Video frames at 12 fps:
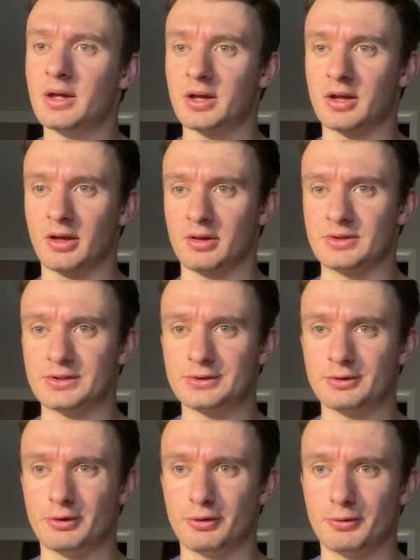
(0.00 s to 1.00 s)
And
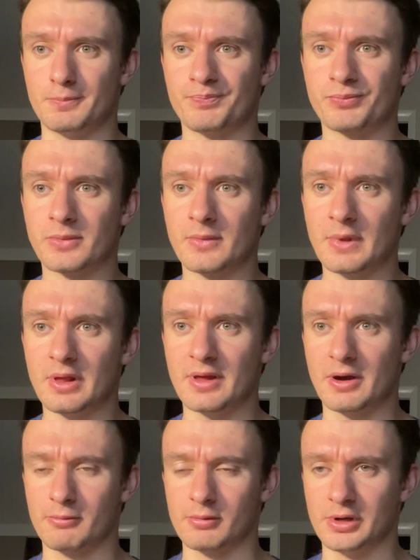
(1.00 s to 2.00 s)
so that
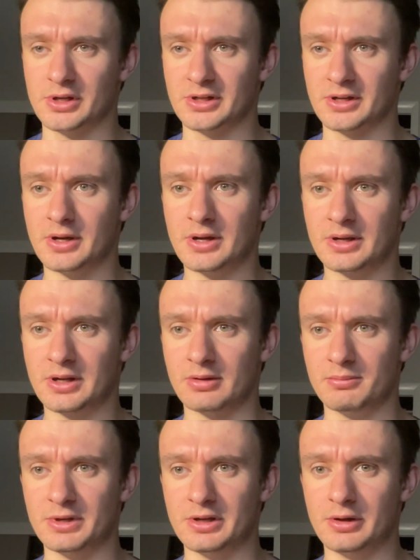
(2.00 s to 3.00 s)
running can
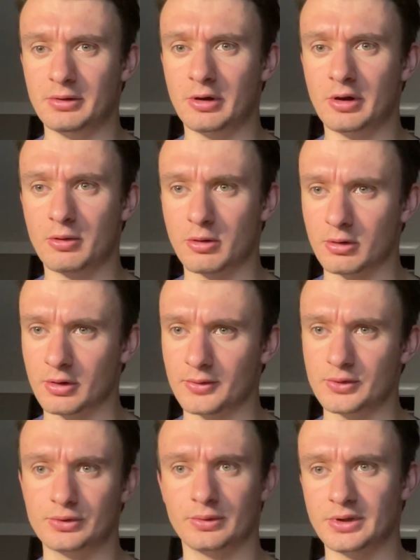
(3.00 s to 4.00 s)
be hard on the
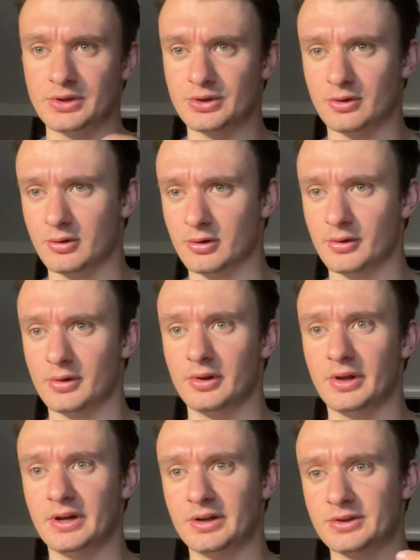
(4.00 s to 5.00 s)
joints, hard on the
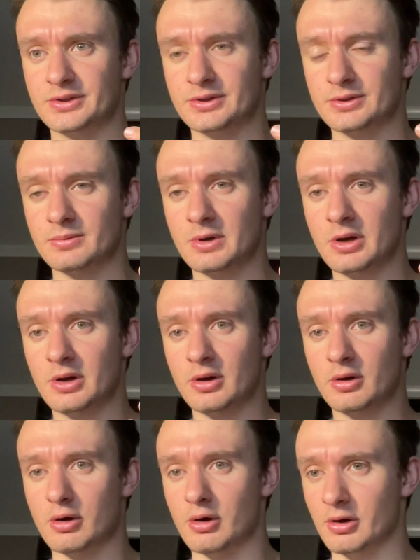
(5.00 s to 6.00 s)
legs,
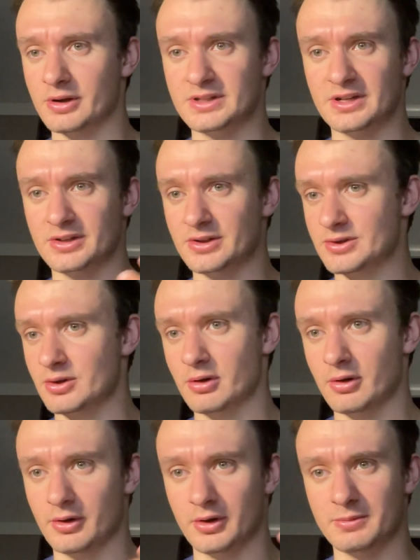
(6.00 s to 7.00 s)
hard on tendons, hard
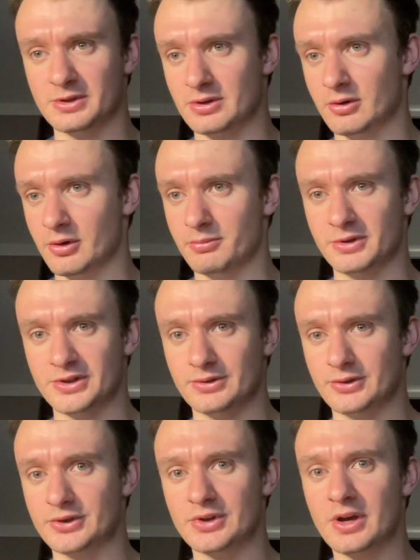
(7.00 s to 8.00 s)
on ligaments, hard on
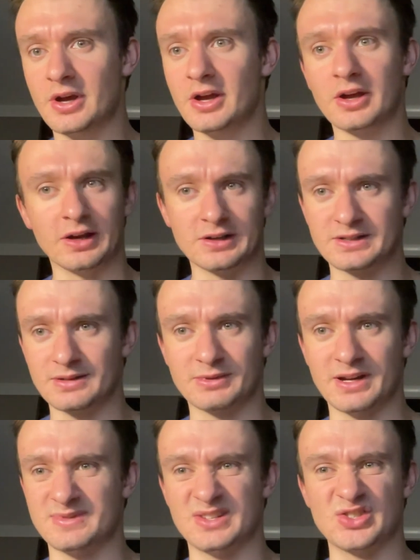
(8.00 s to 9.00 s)
muscles. And
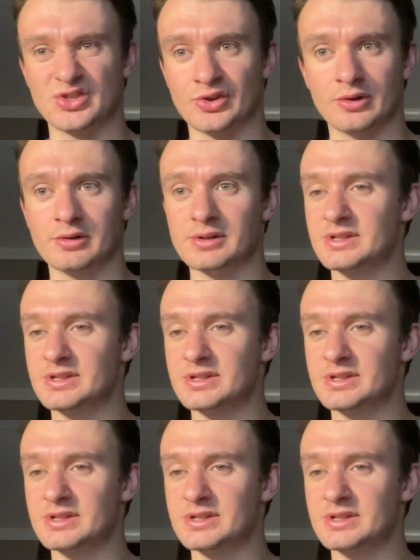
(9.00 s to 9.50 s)
sometimes it just hurts.